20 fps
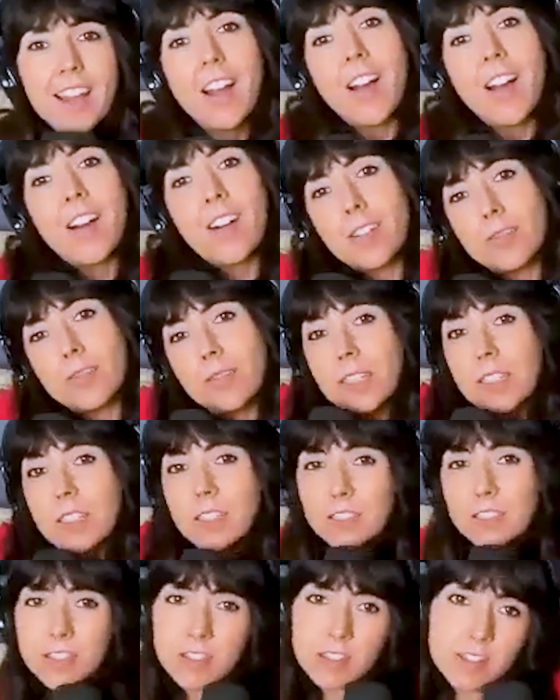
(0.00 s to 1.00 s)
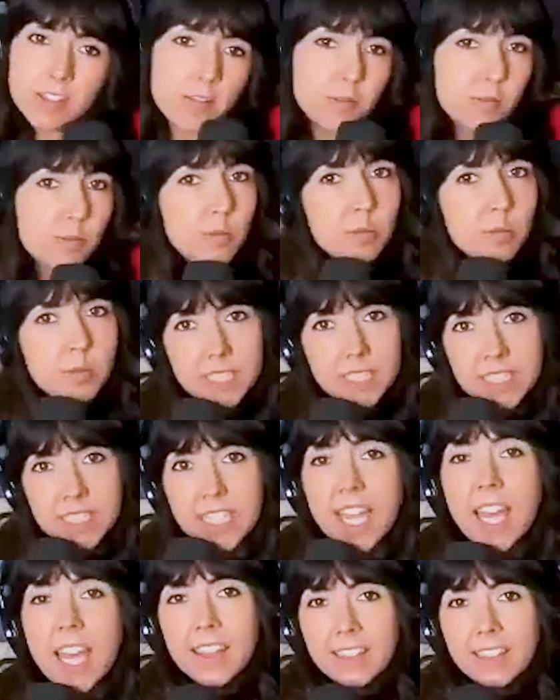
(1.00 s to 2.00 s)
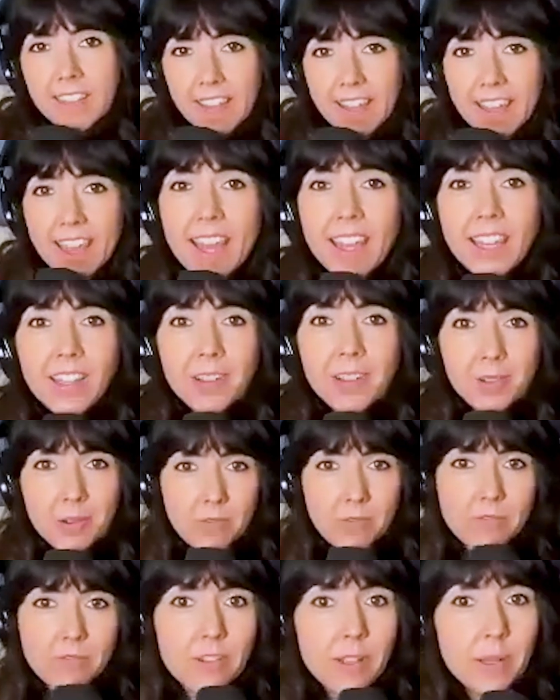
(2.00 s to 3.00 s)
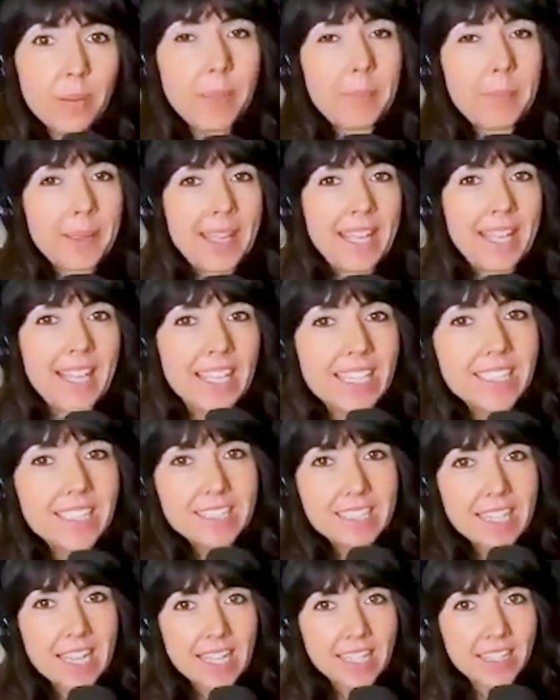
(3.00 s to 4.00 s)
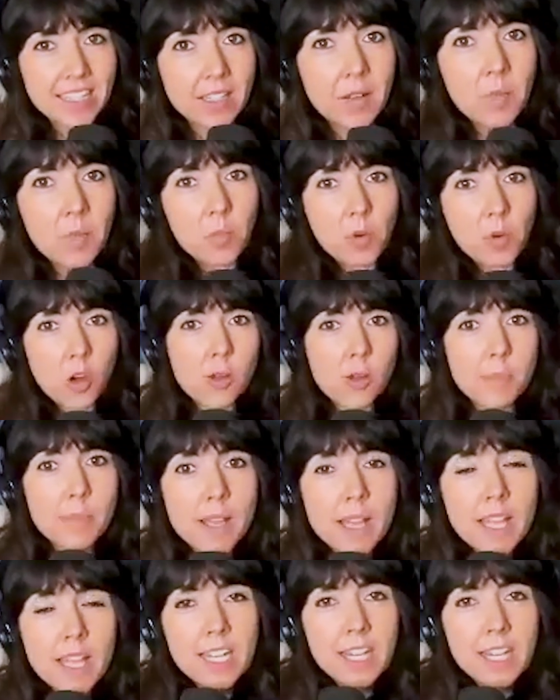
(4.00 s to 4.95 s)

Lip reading: want no one they want from me. It's like the more money.